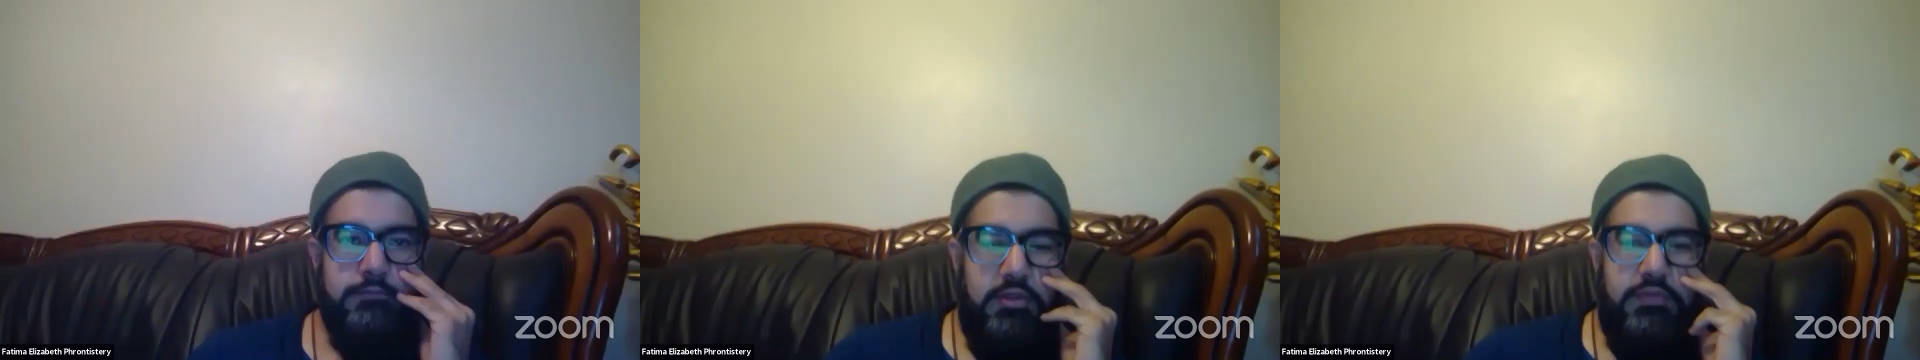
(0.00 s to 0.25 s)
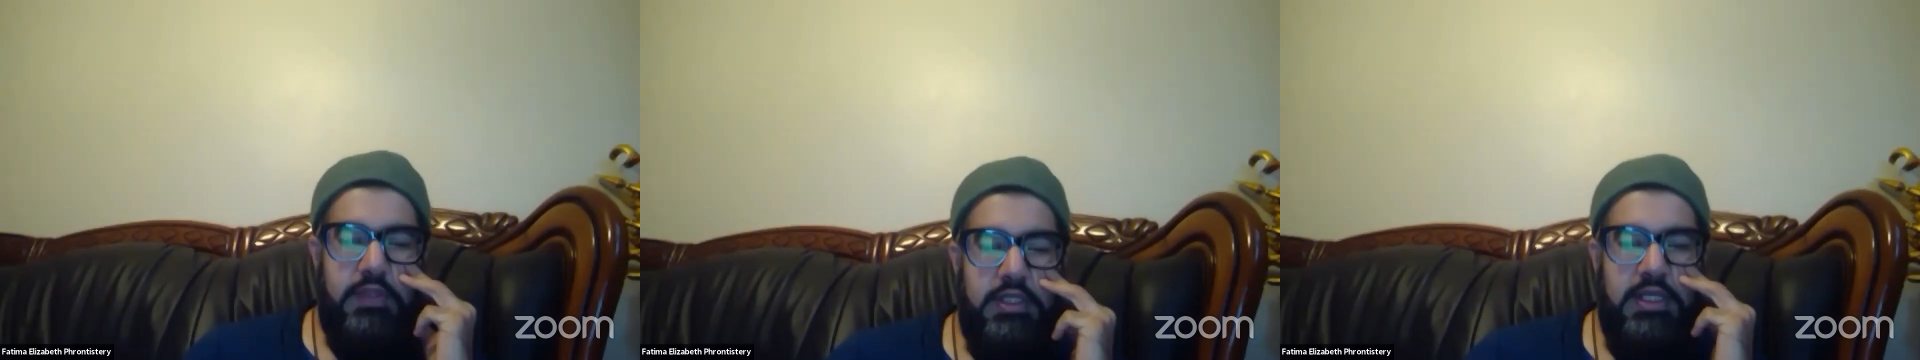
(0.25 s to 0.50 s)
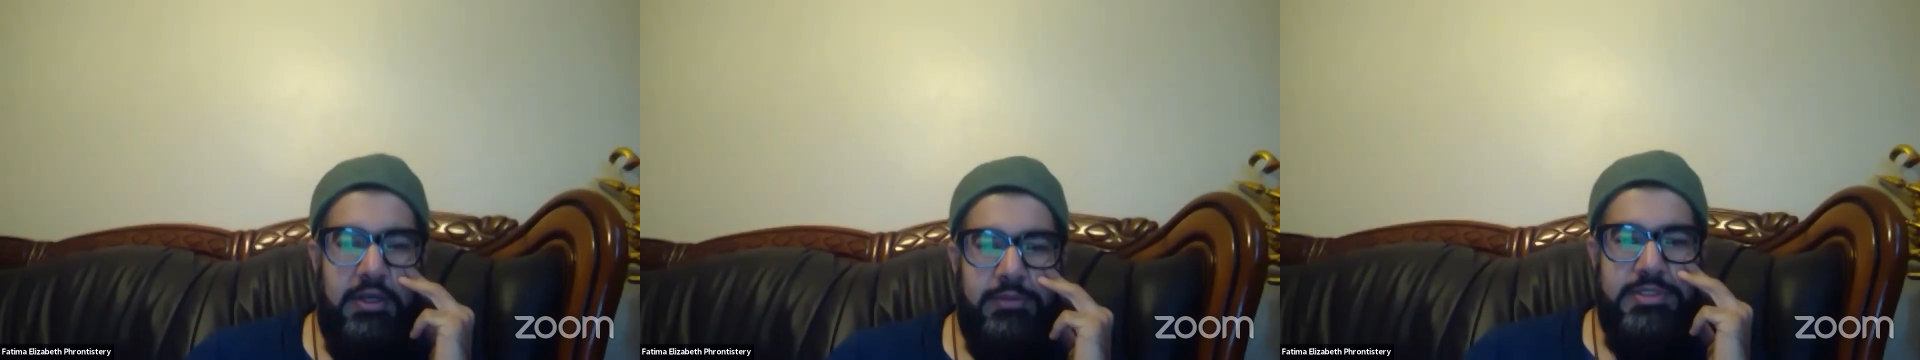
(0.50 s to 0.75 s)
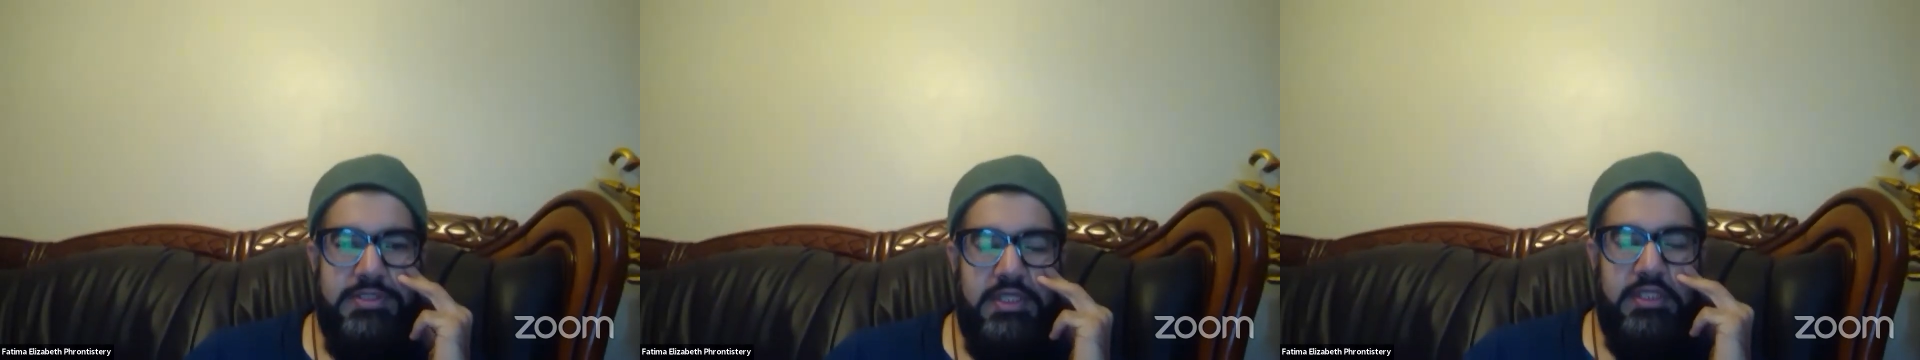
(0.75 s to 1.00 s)
good thing now
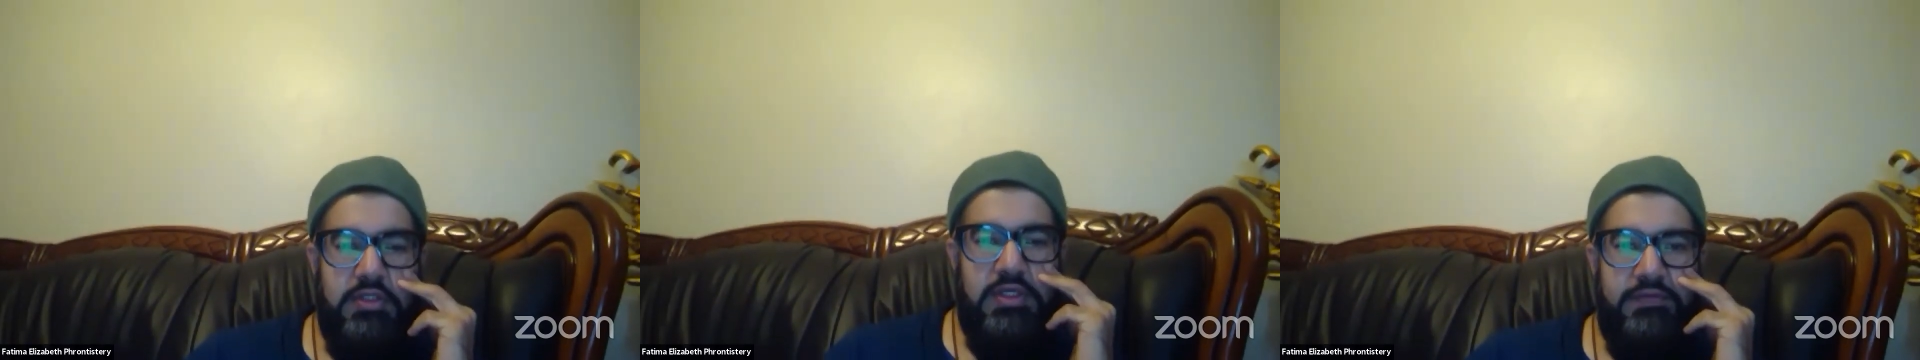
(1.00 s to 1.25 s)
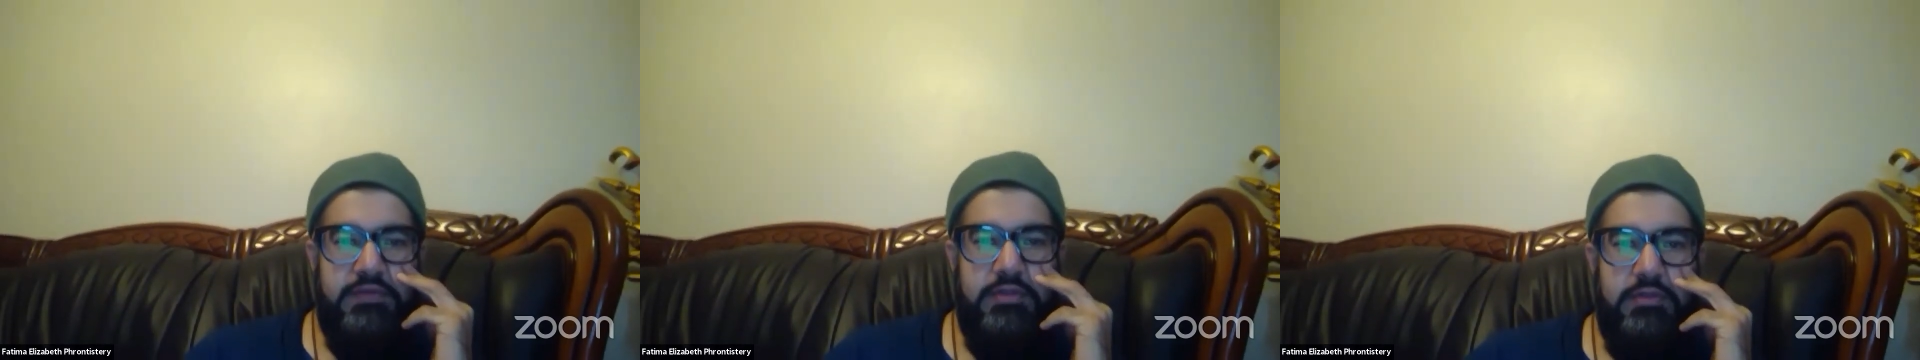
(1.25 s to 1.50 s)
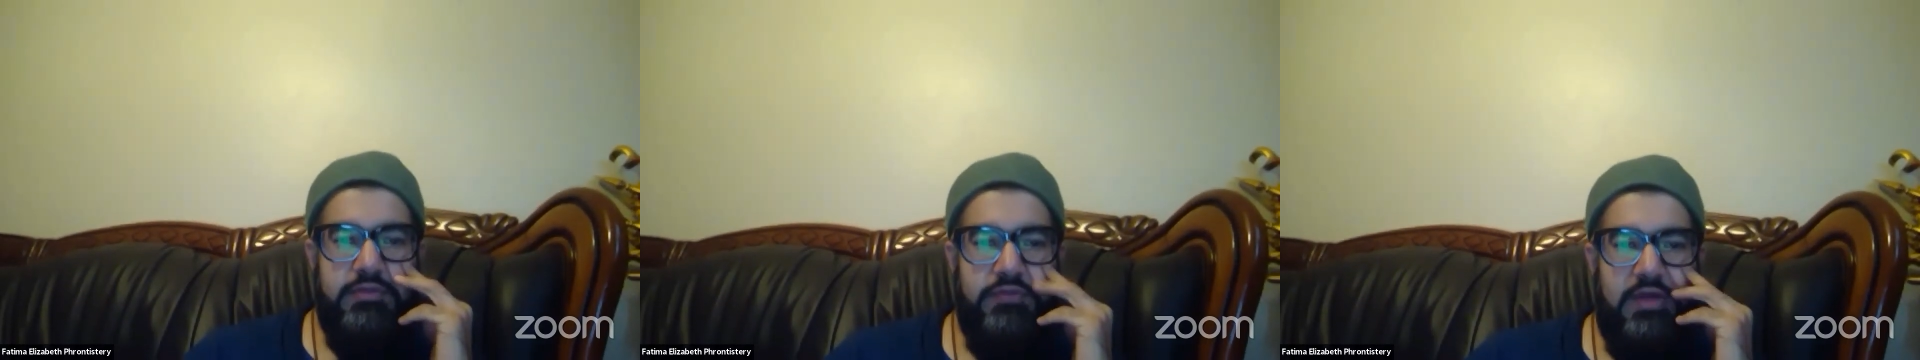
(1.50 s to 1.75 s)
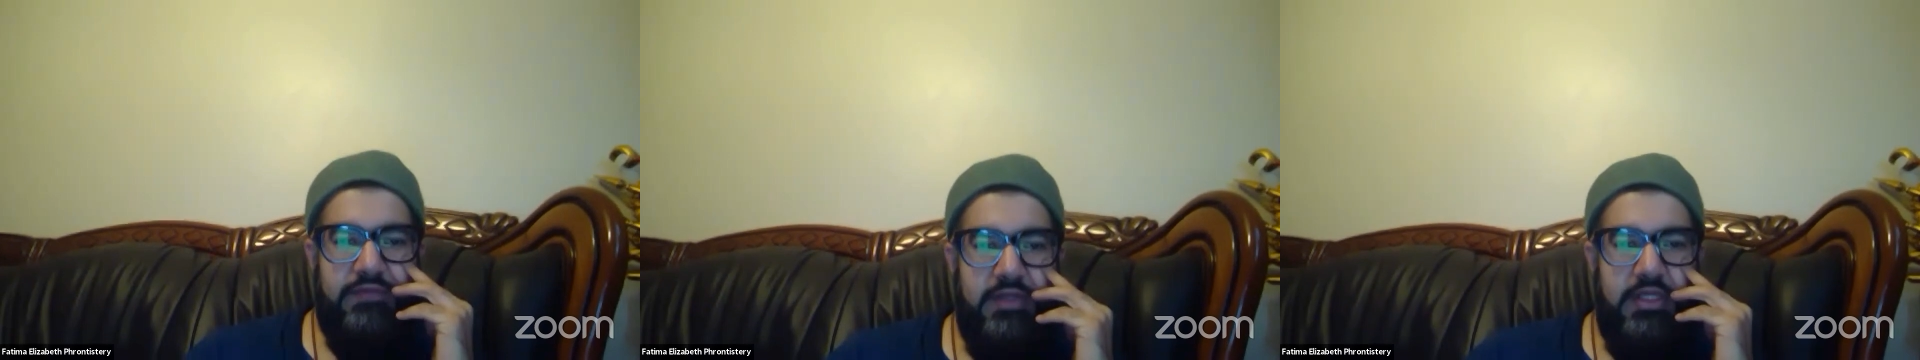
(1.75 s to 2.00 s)
is that you don't have to
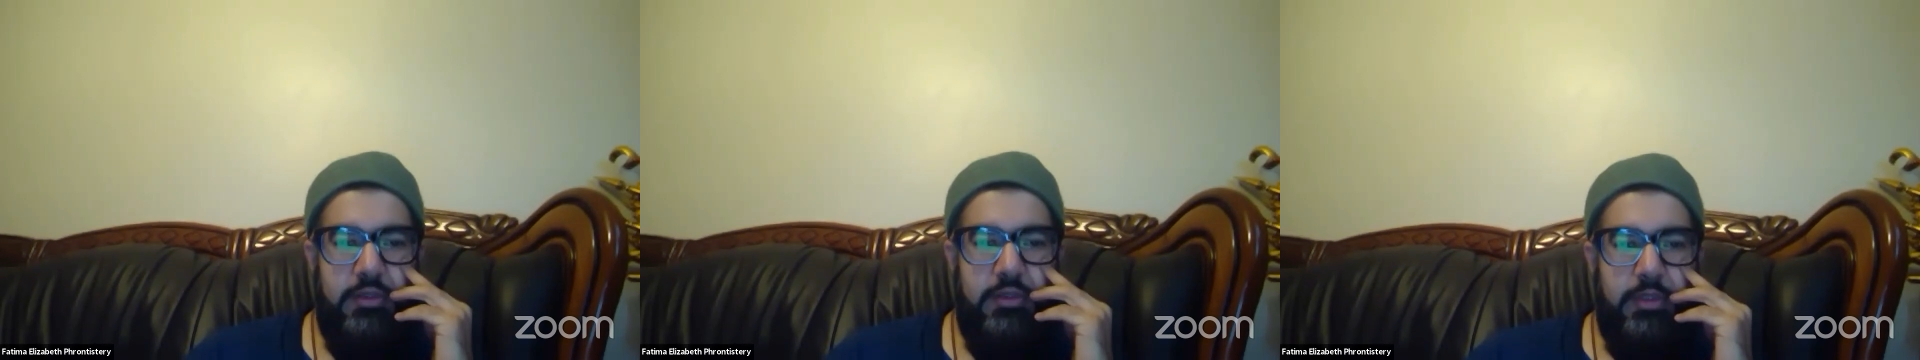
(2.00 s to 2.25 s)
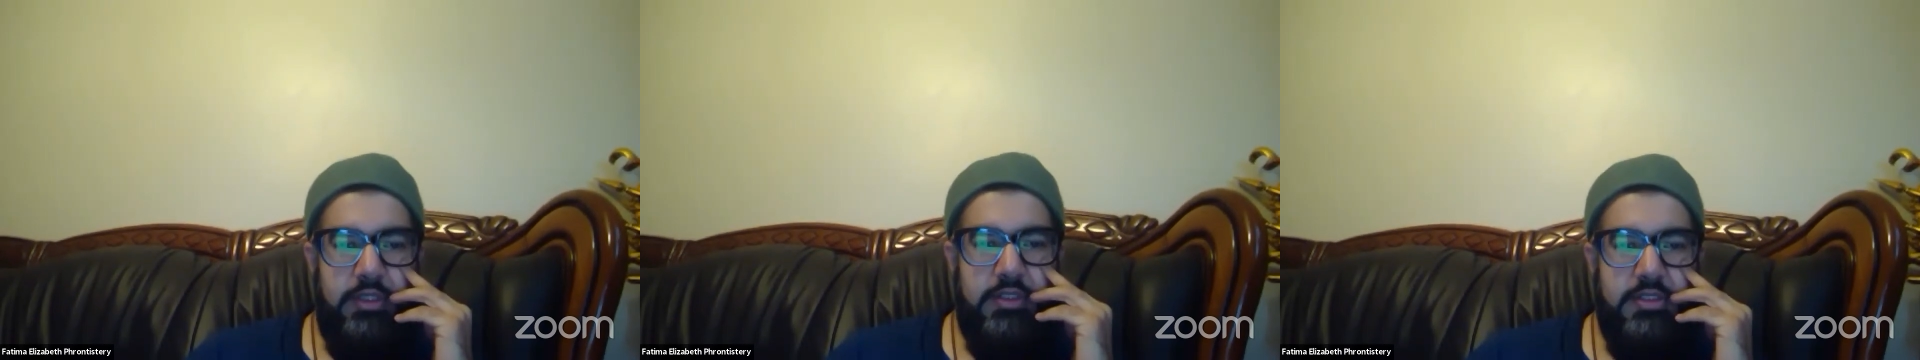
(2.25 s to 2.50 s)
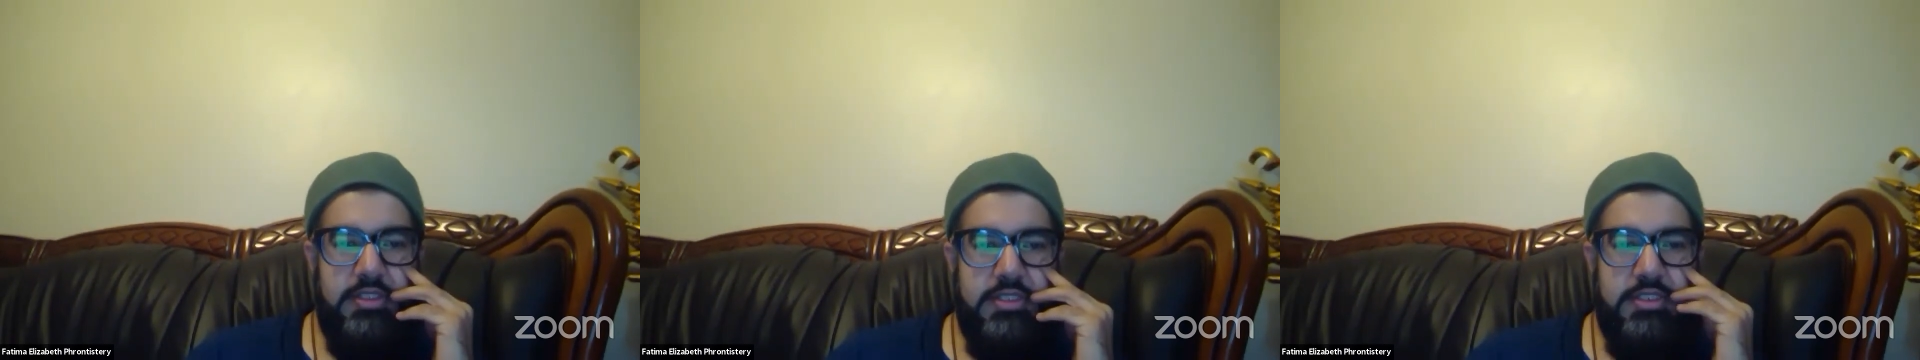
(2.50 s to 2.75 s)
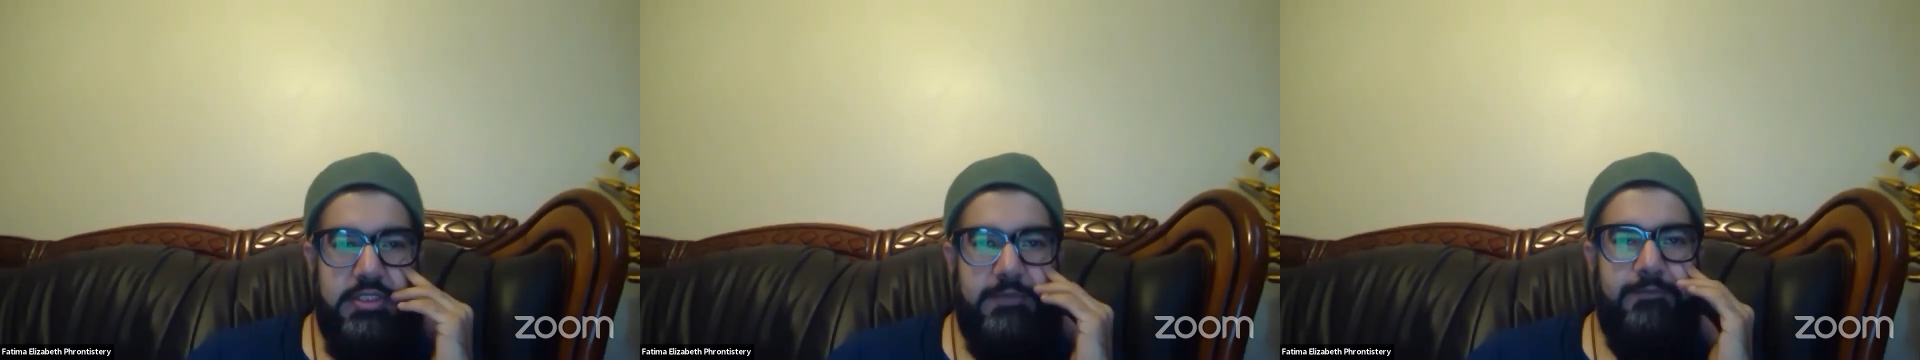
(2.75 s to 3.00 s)
travel anywhere. You can
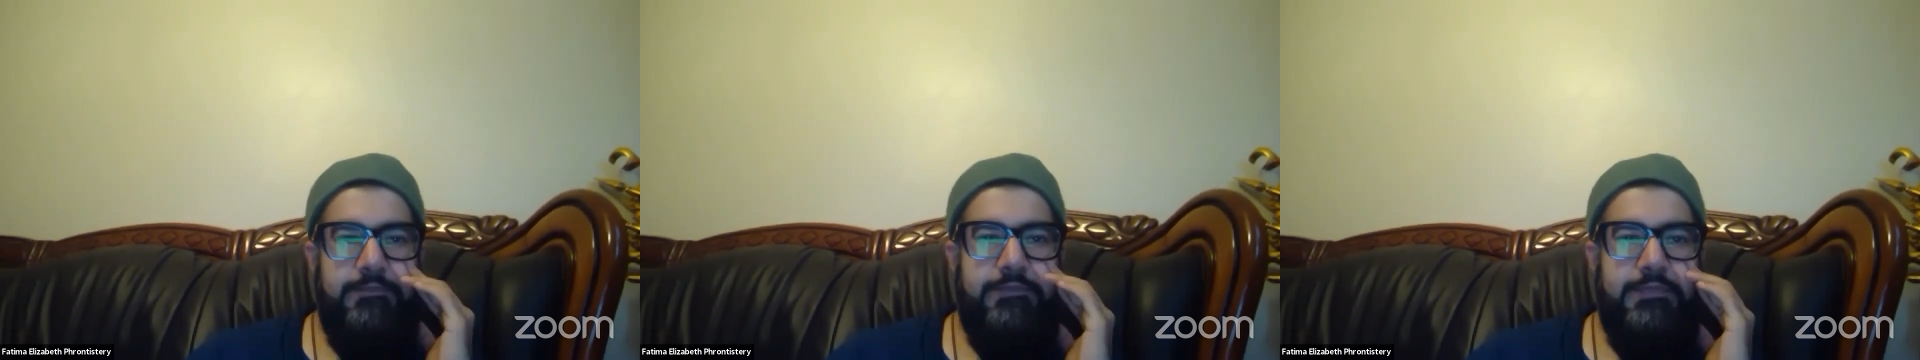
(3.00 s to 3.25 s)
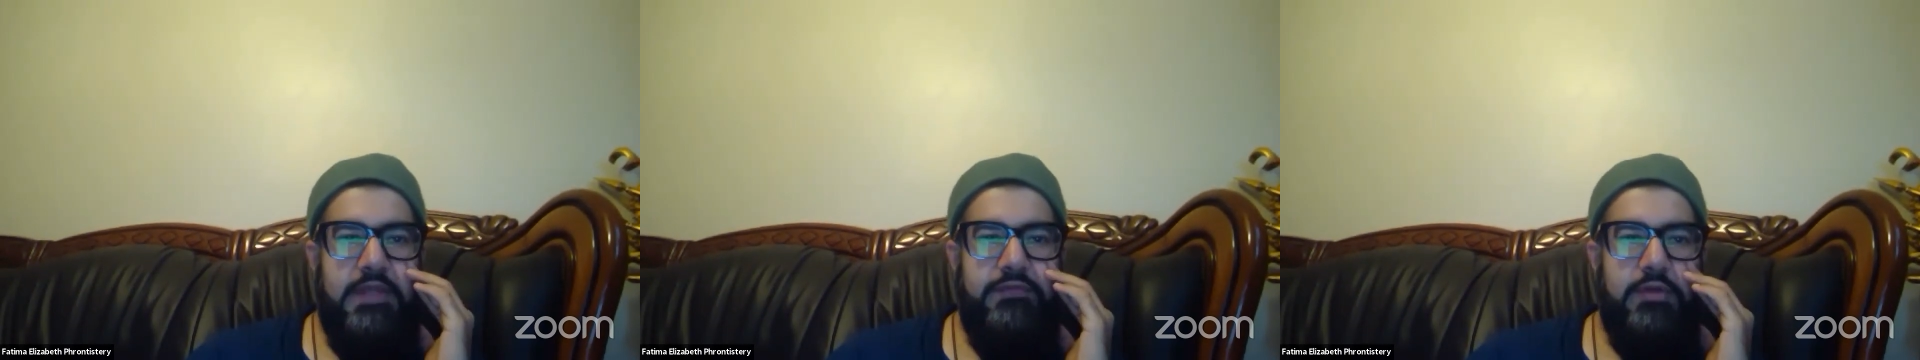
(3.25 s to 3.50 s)
just have your